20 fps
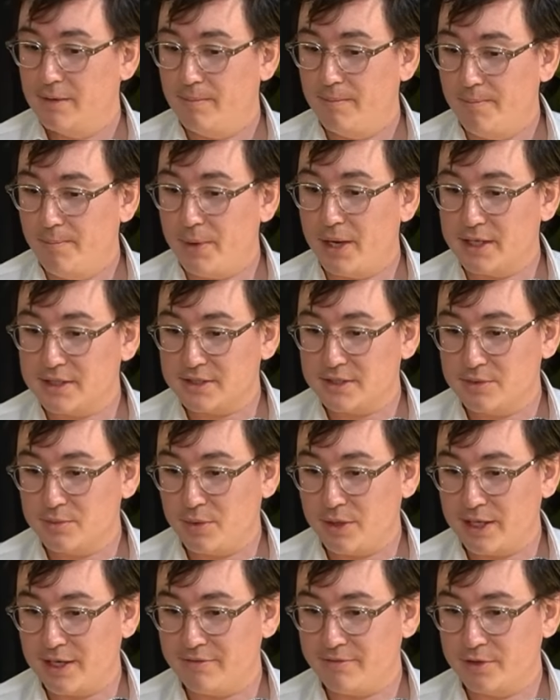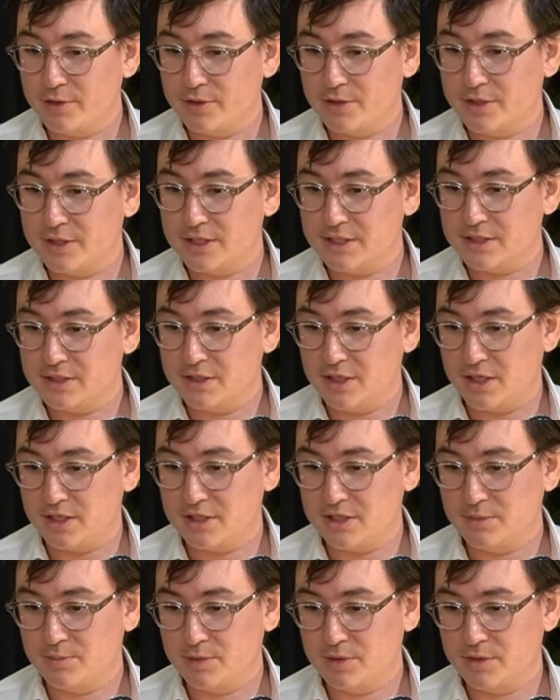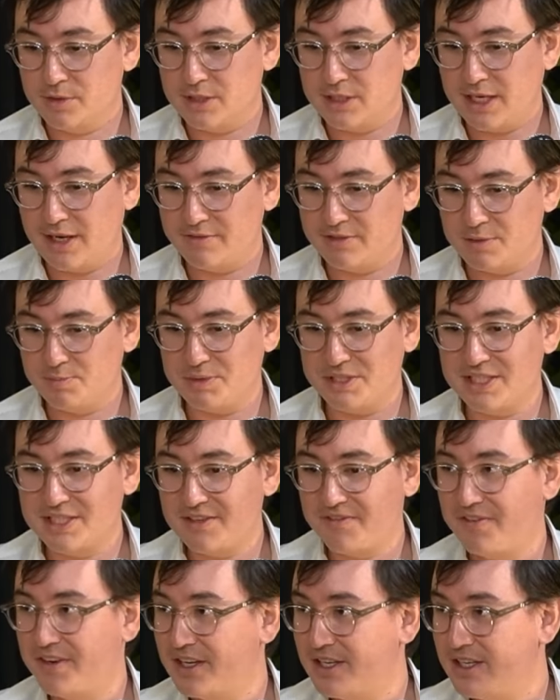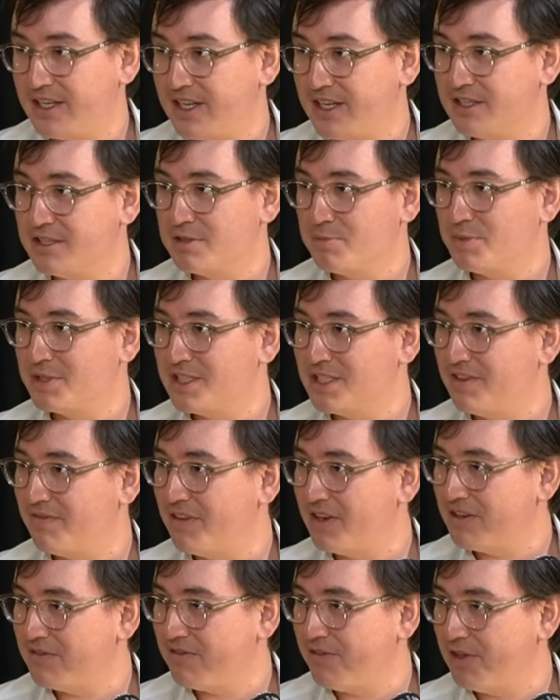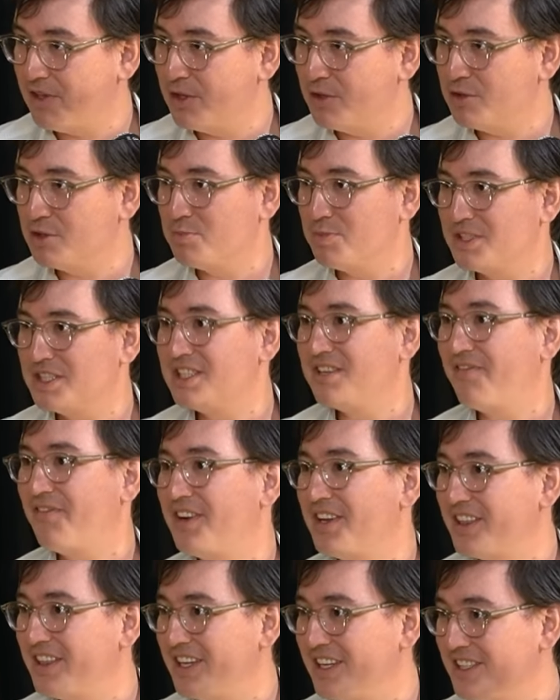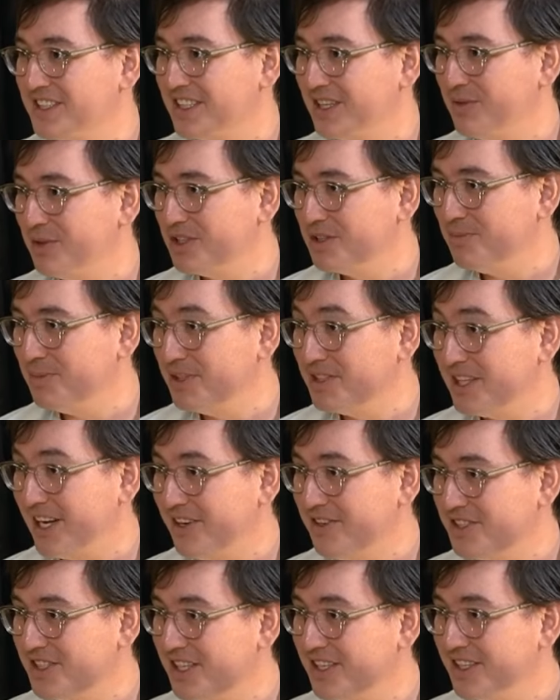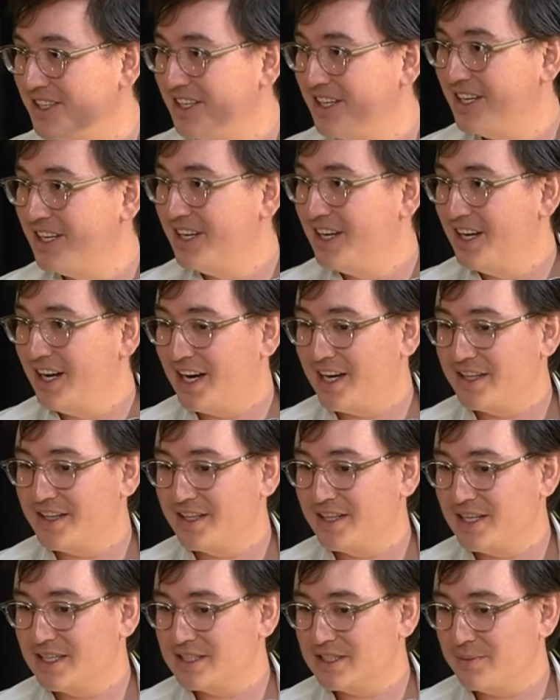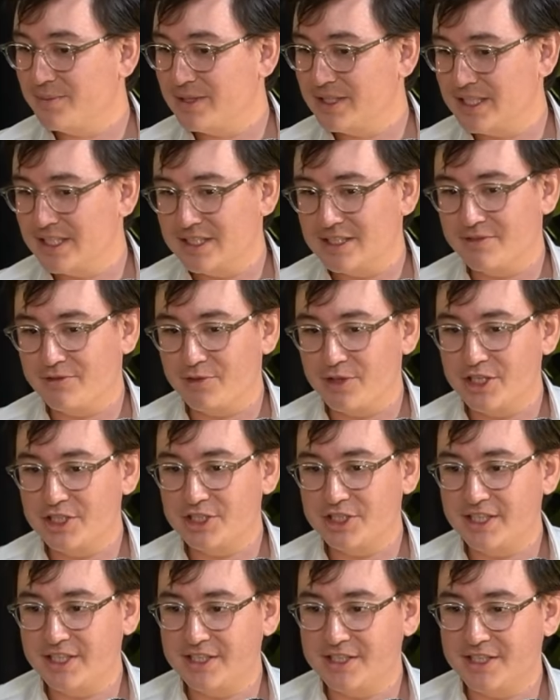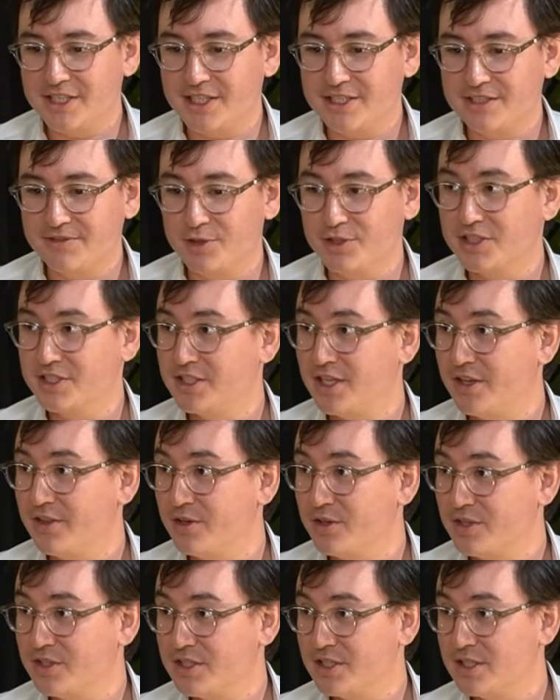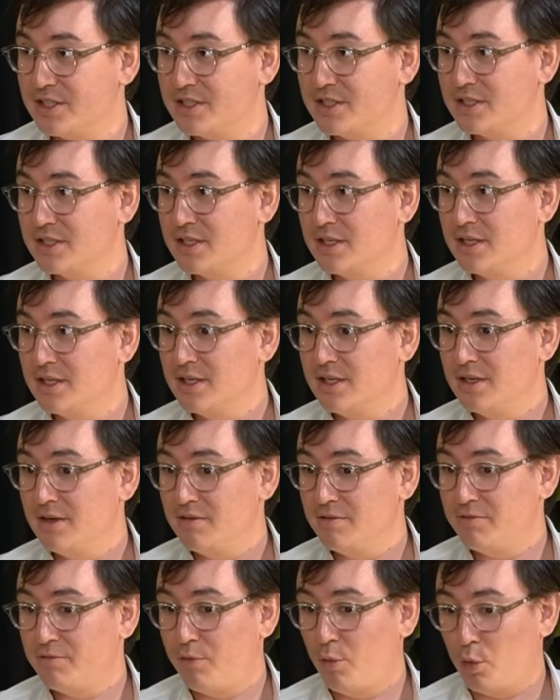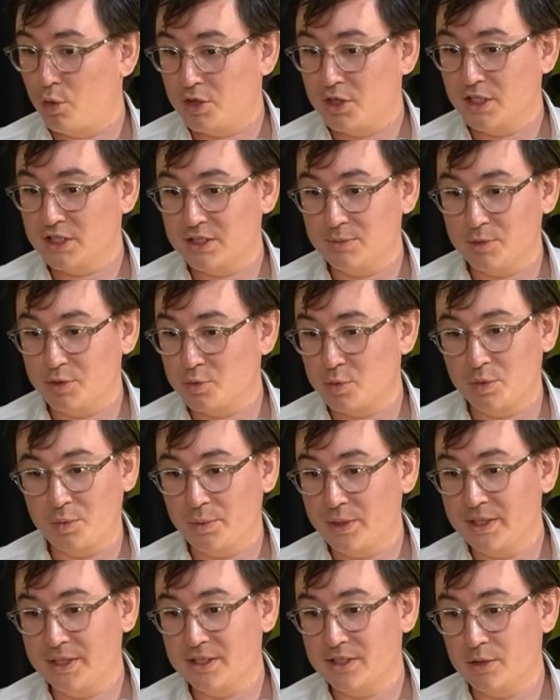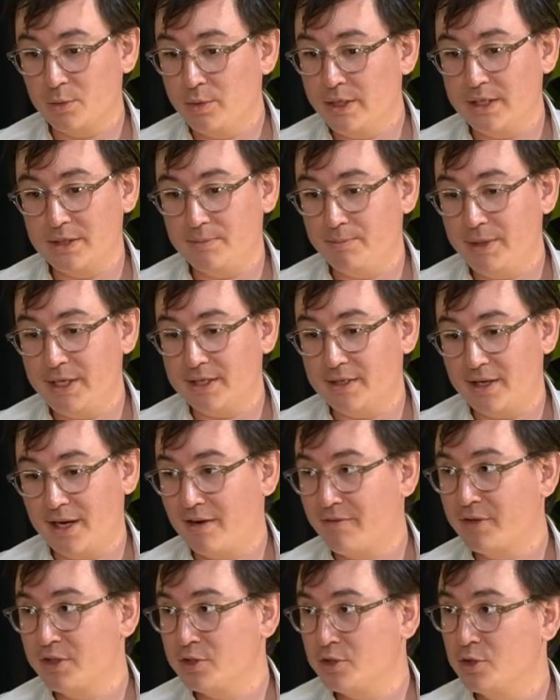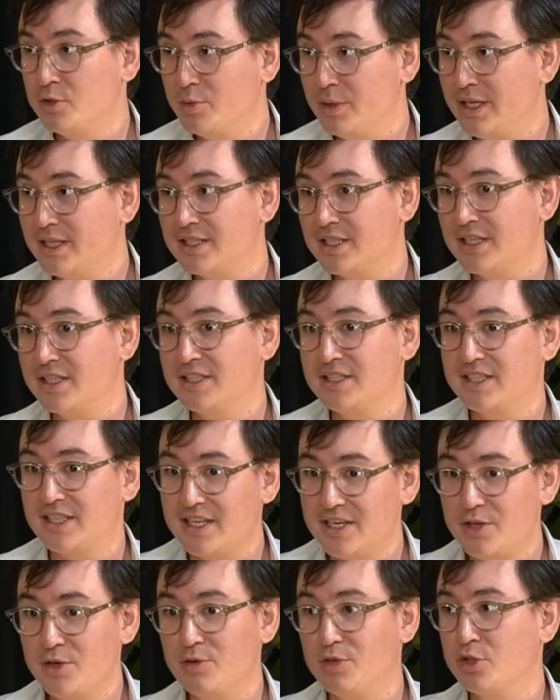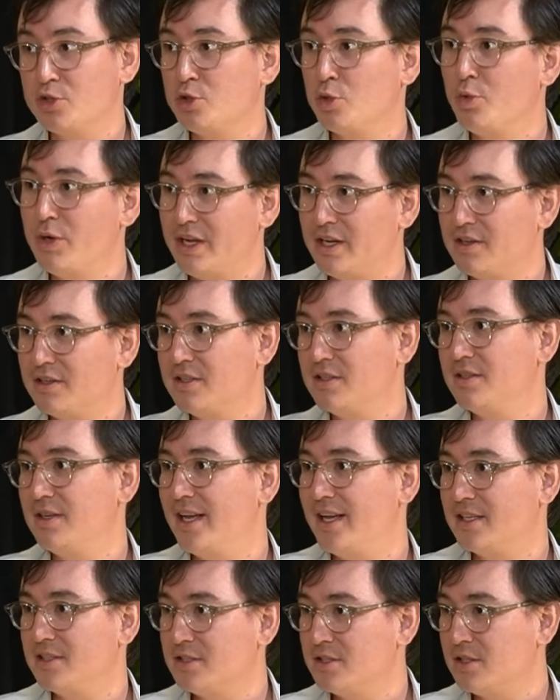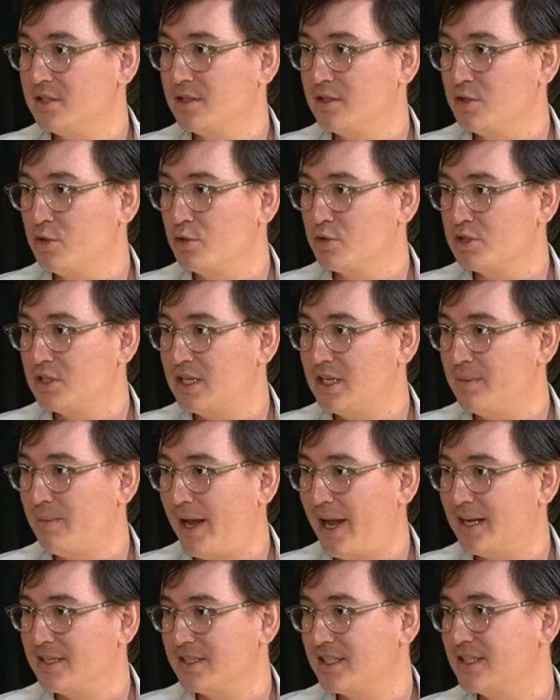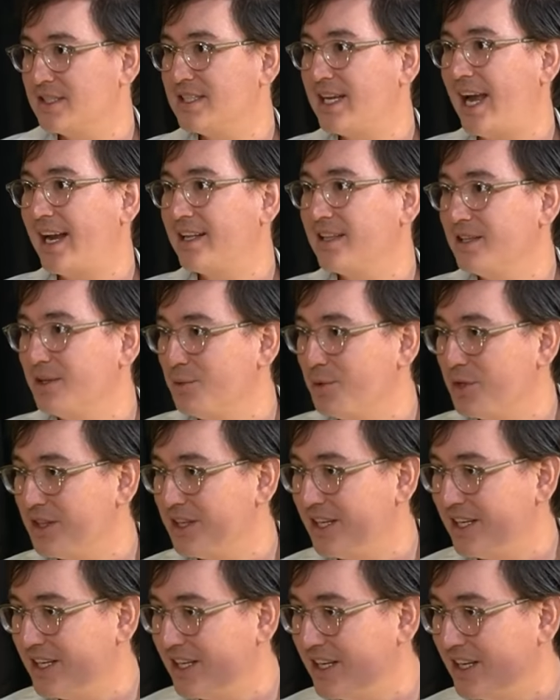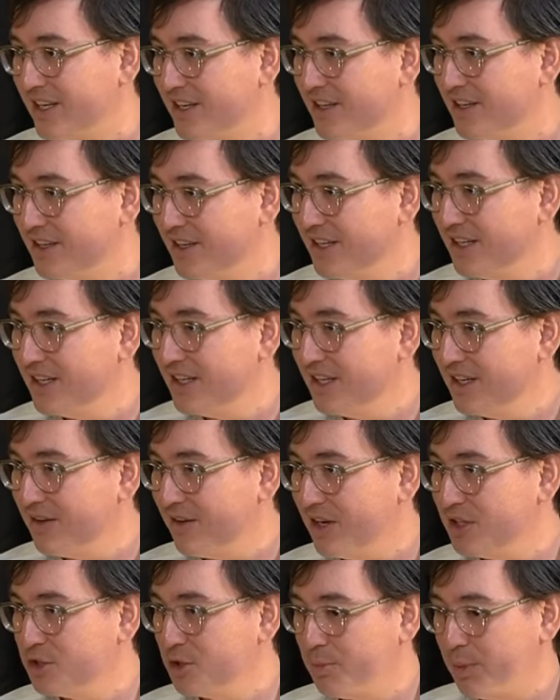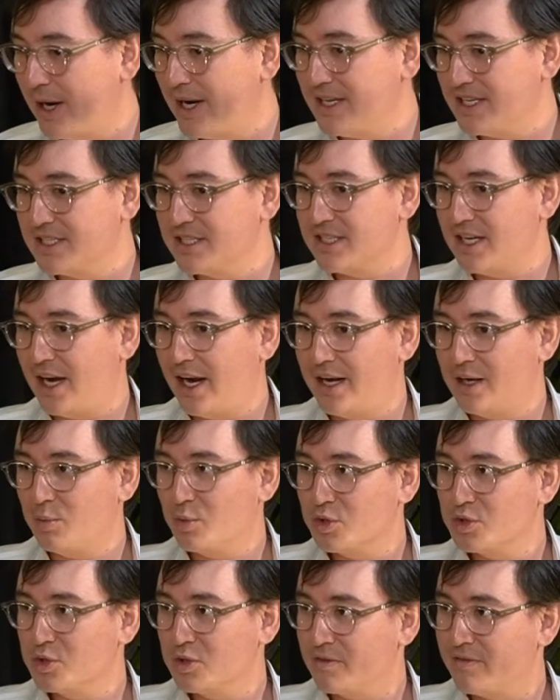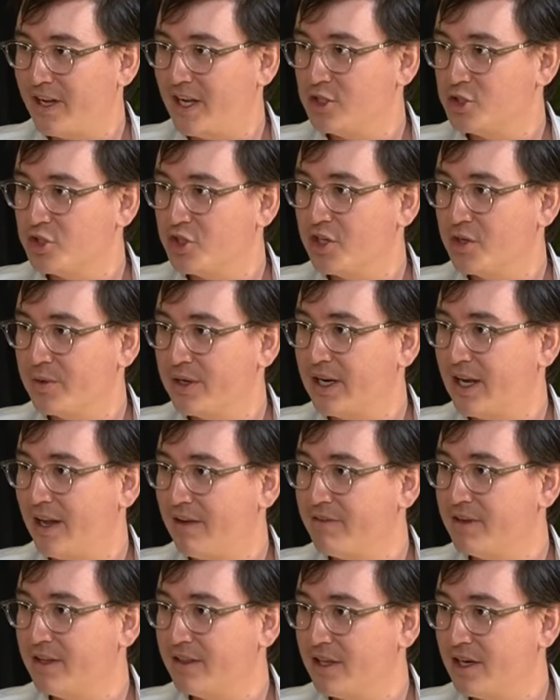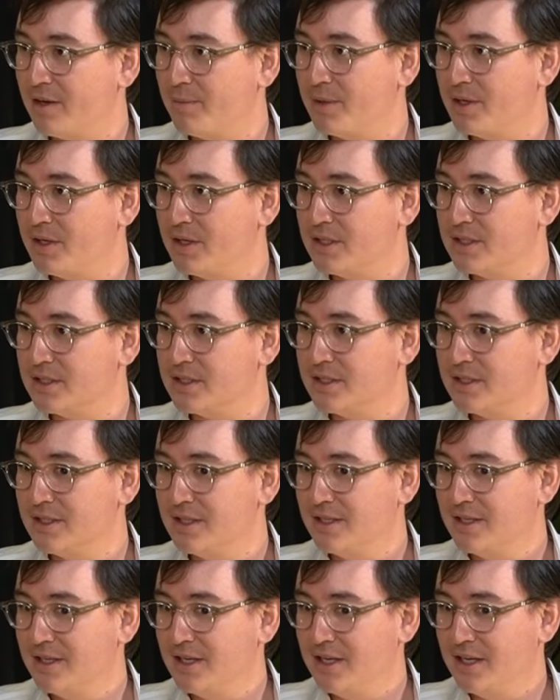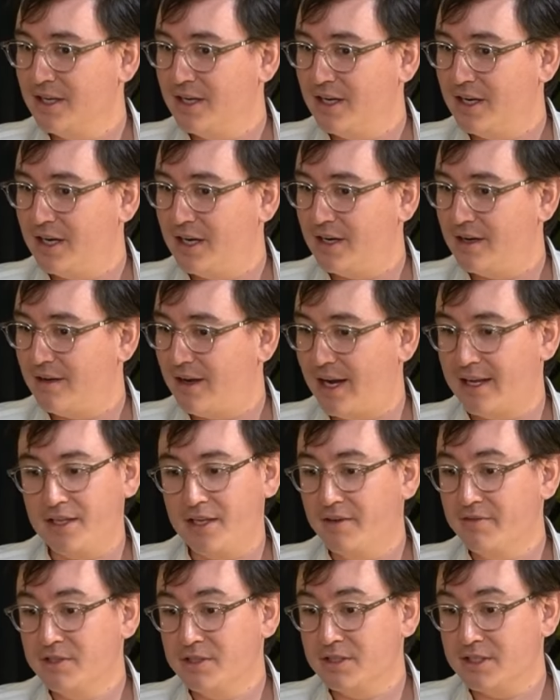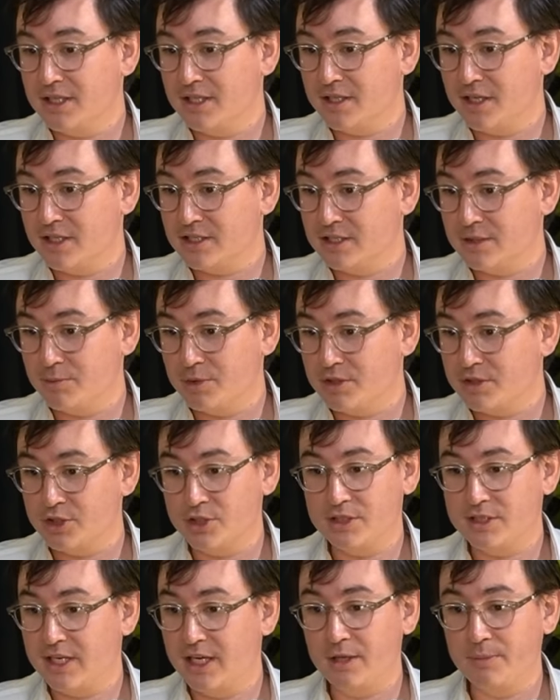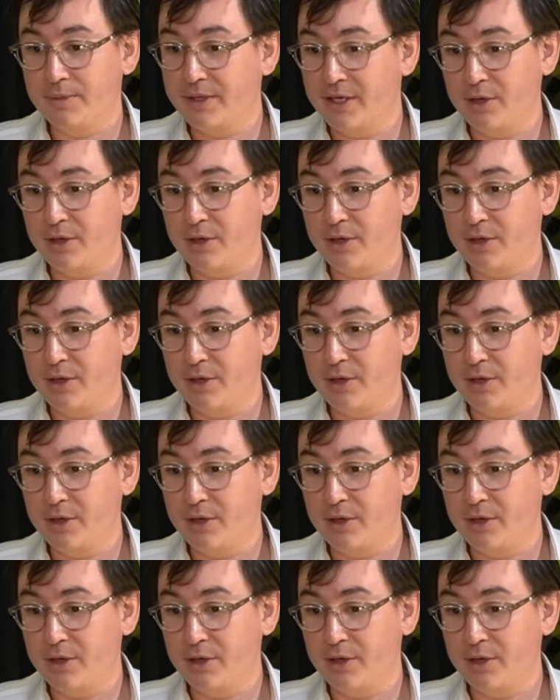But what I've learned is customers have specific needs, specific flows, specific things they want built out. And I think that's something that differentiates us versus others is, for customers, we're willing to meet every 2 weeks and continue to tweak it till your team has exactly what they need, right? So by design, we're sort of engineering heavy there because I love to tell customers, just tell me